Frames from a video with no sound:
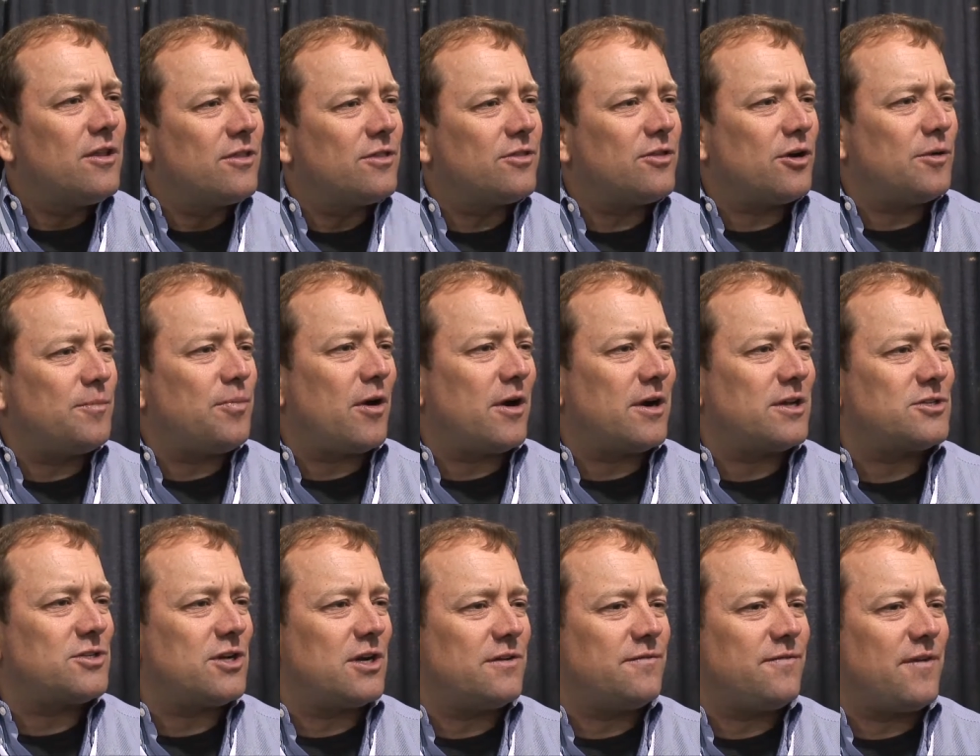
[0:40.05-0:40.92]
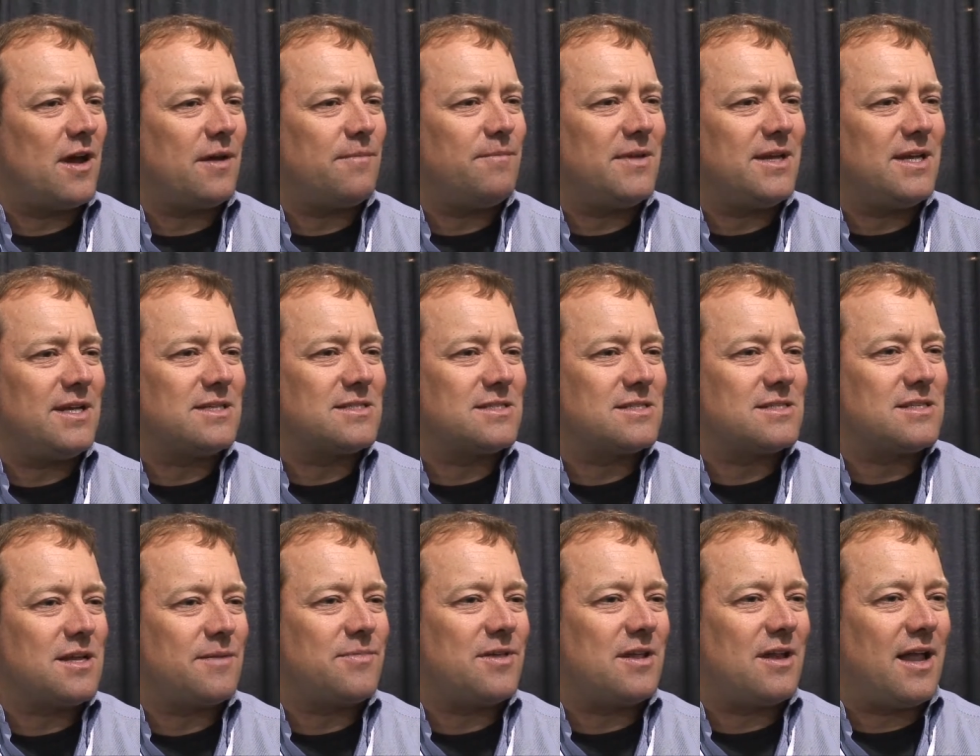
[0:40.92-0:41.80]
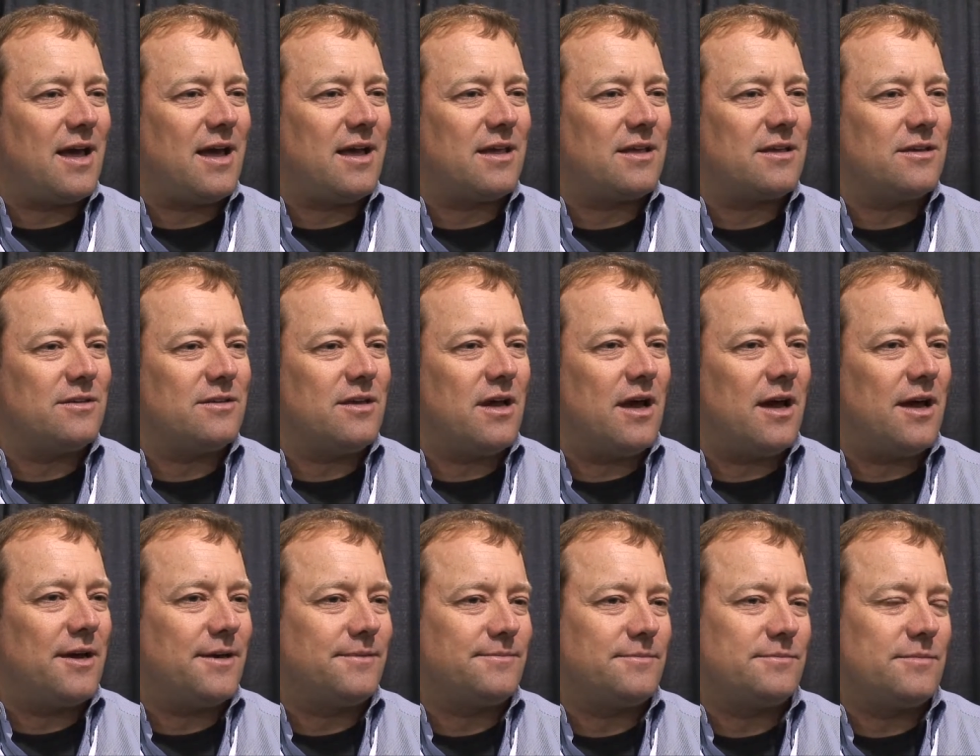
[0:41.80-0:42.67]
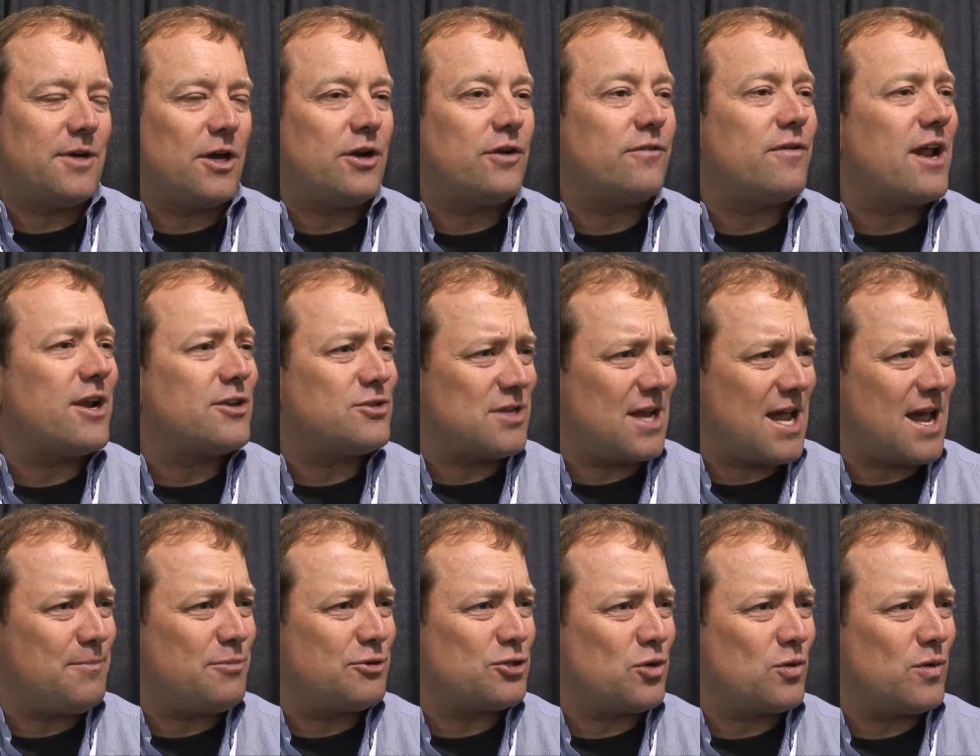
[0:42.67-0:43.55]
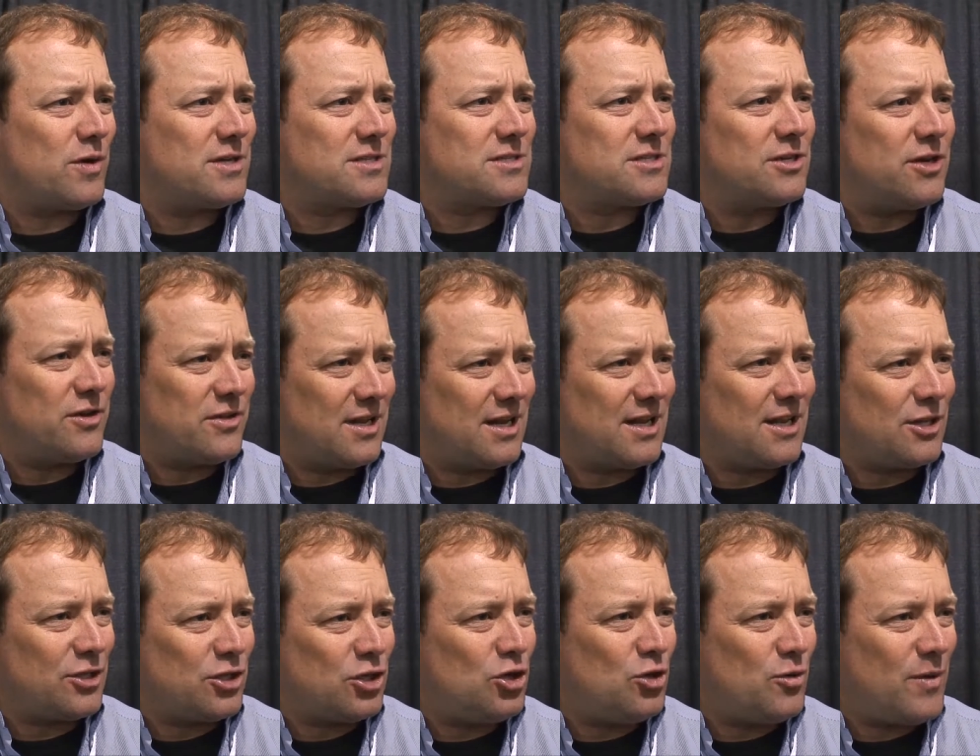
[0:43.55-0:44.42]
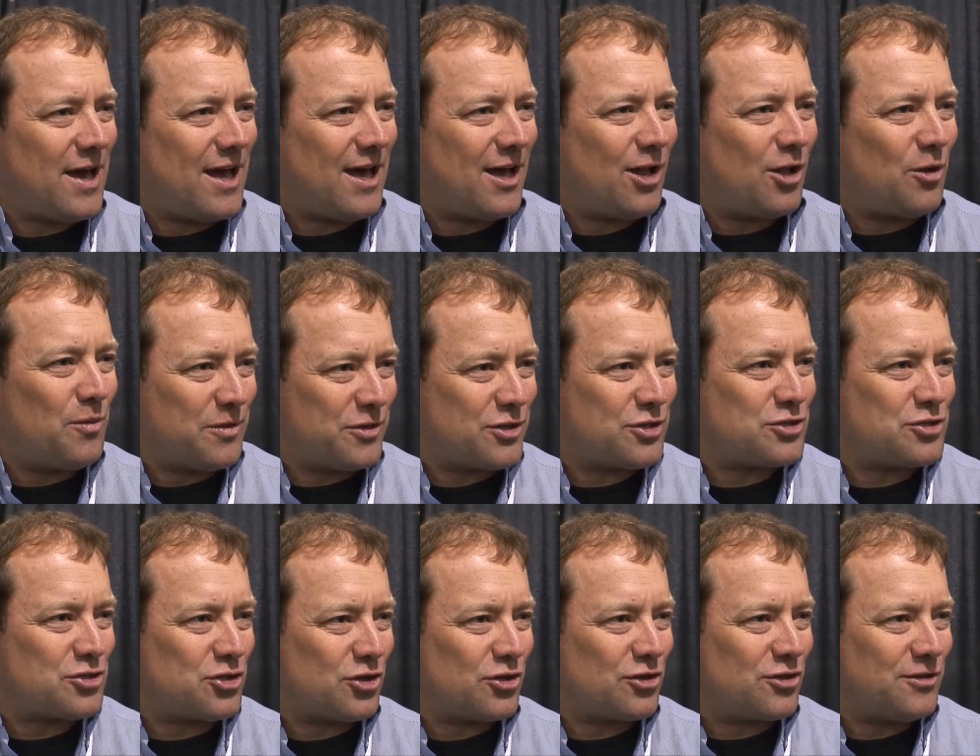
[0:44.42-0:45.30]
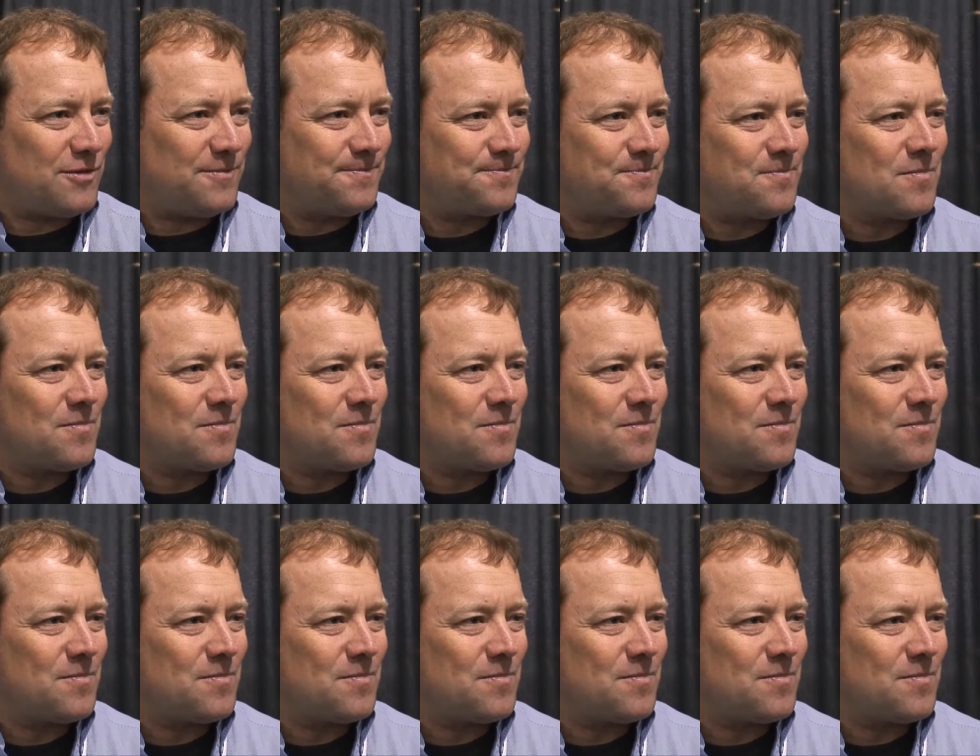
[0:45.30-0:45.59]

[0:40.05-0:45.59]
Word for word: Third party certified means something like uh, Underwriters Laboratories, you know the little UL with the circle?